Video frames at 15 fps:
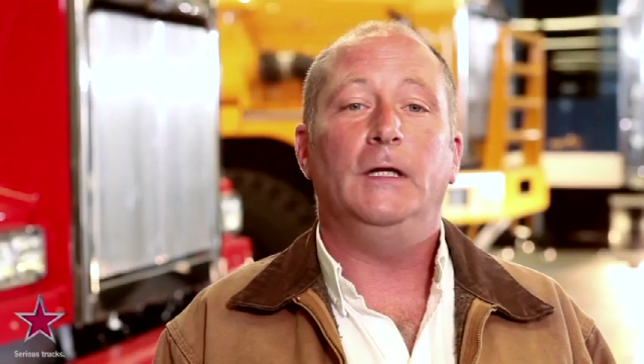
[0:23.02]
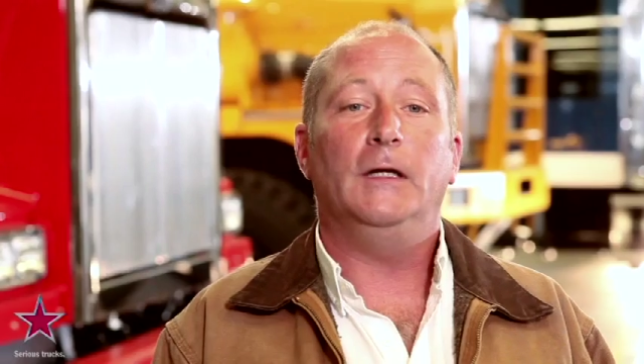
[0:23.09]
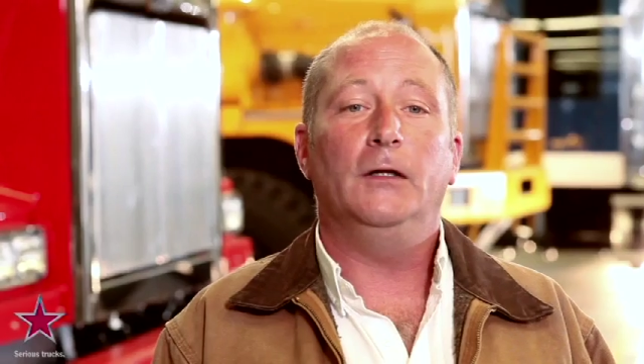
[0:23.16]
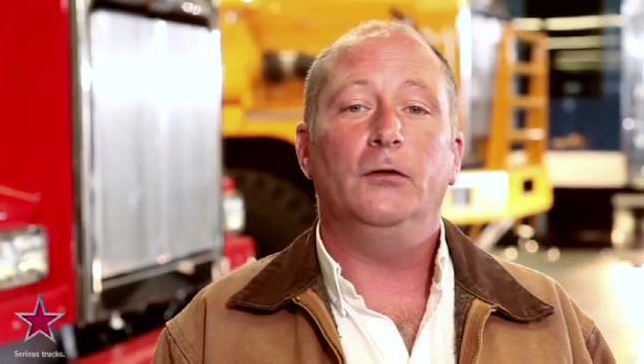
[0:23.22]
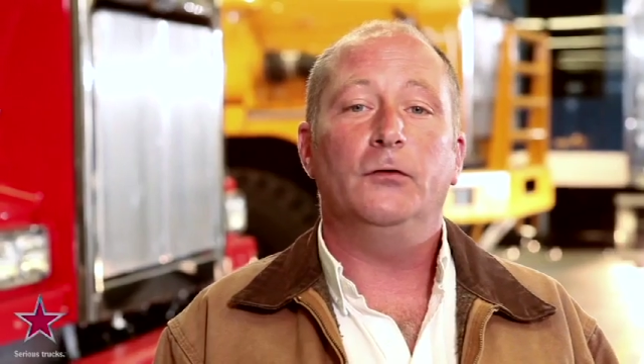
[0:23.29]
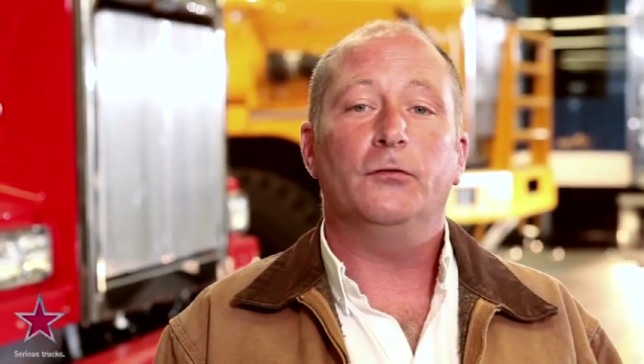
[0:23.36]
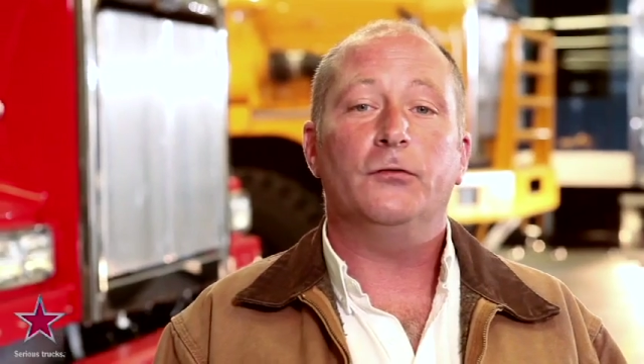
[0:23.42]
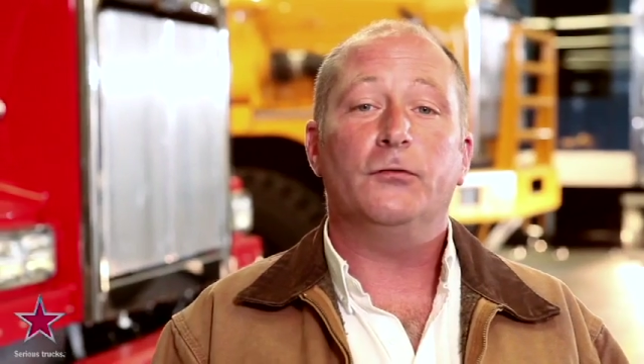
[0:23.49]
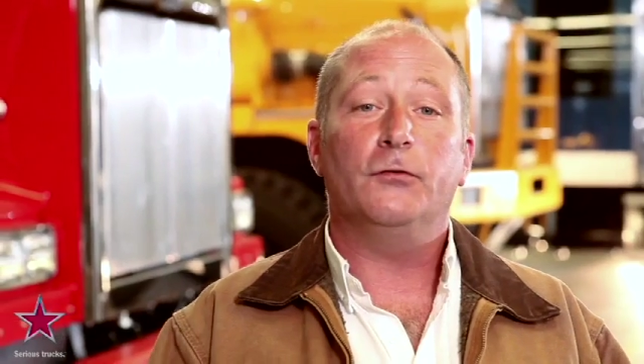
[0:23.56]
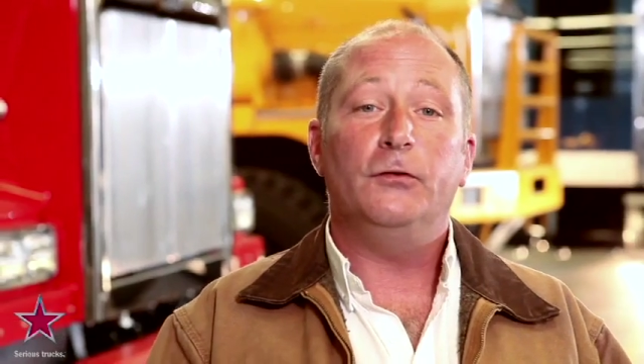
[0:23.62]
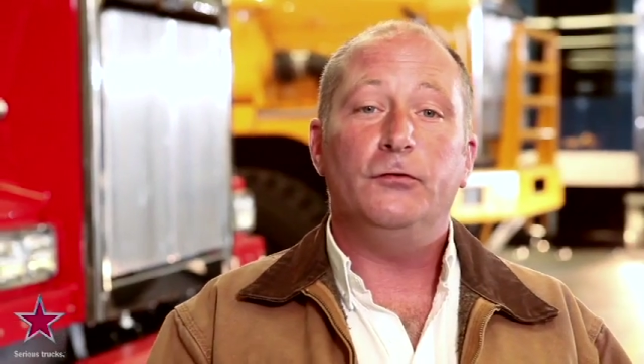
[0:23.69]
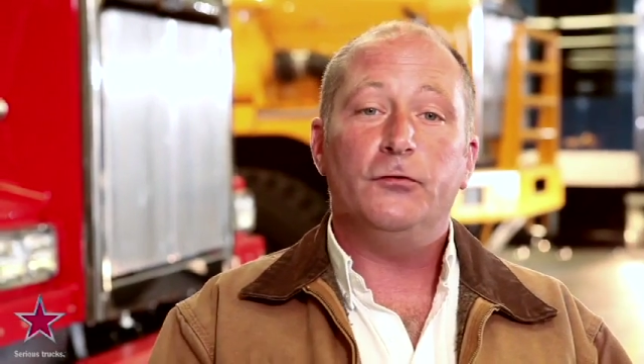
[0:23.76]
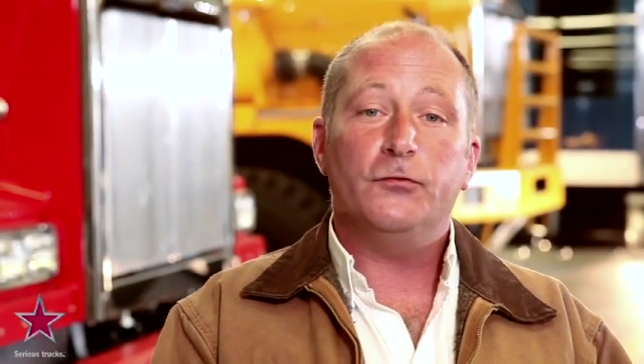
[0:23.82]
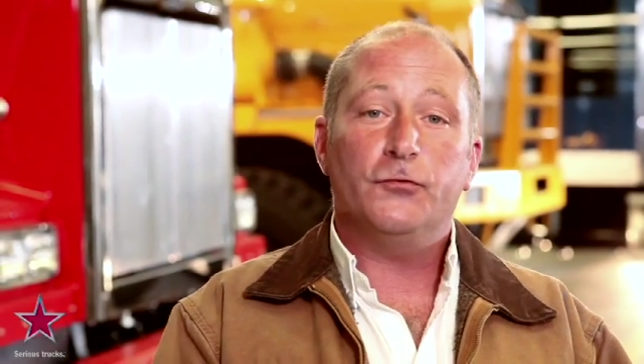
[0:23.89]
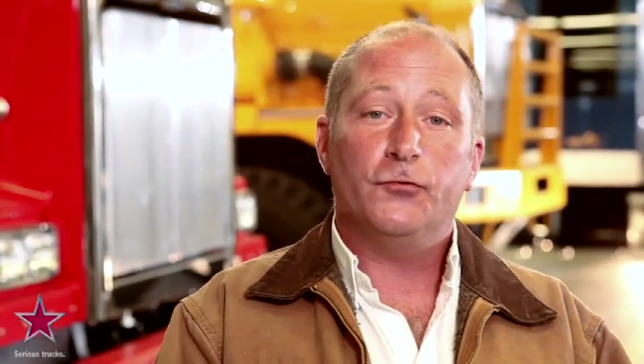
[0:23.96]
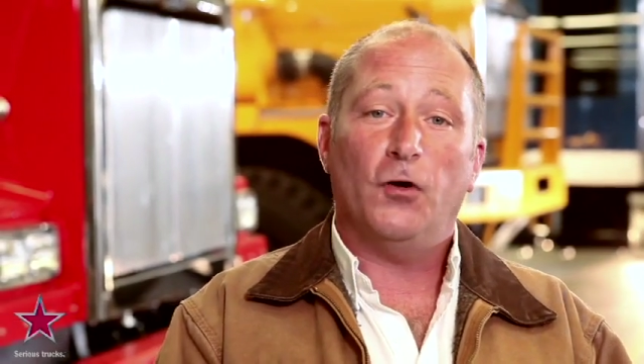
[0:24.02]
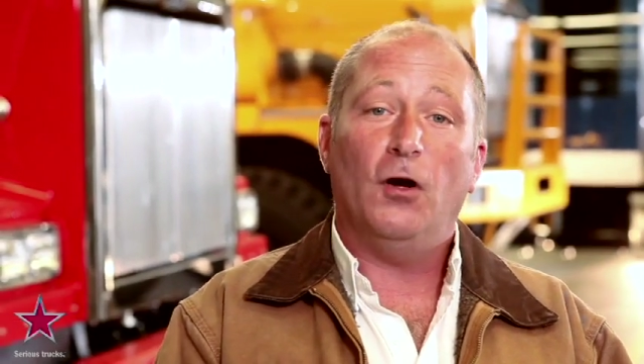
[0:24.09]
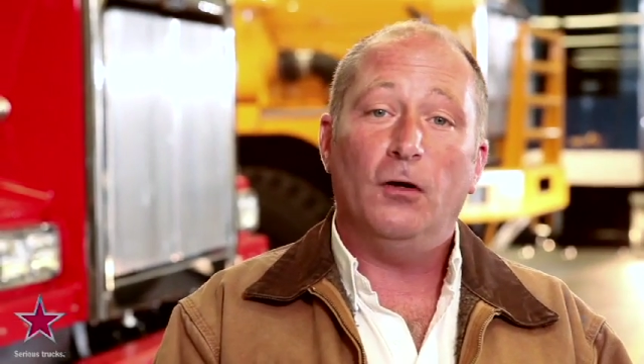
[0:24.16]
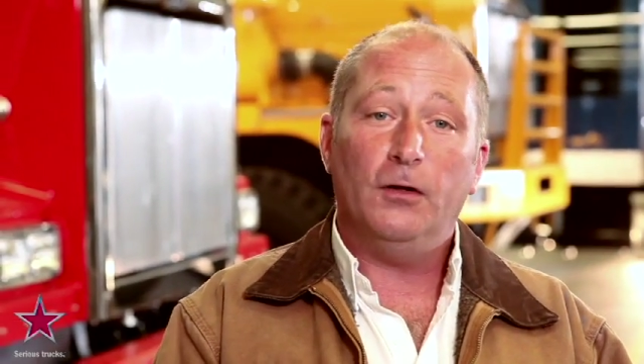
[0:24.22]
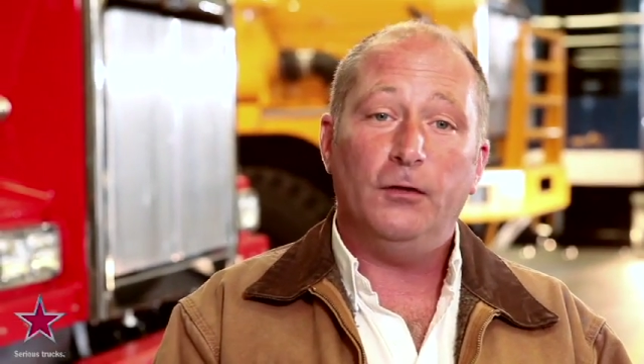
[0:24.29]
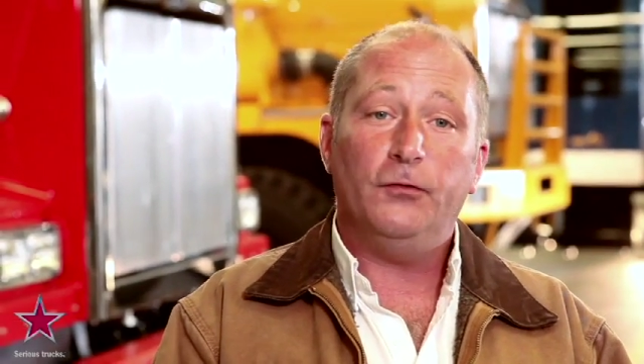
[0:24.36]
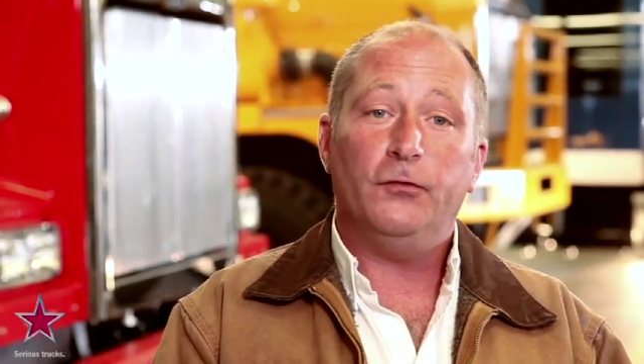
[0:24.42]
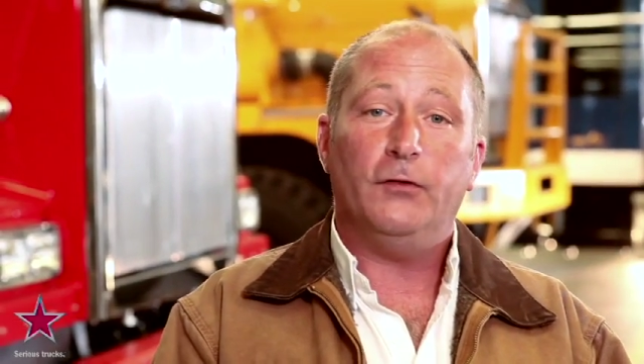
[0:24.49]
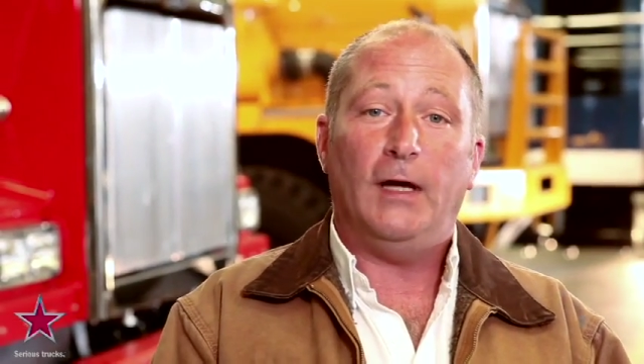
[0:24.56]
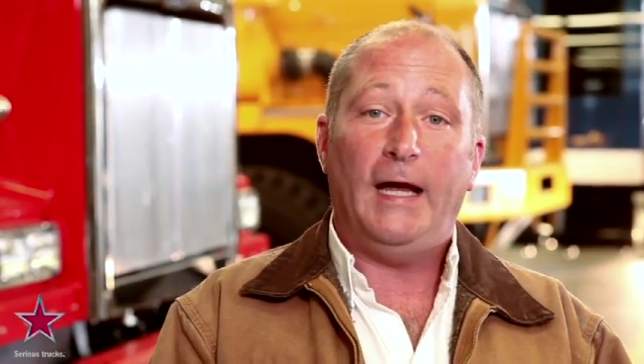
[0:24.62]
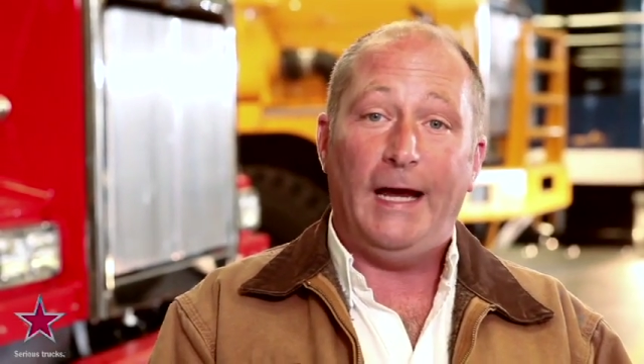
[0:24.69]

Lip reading: industry's strongest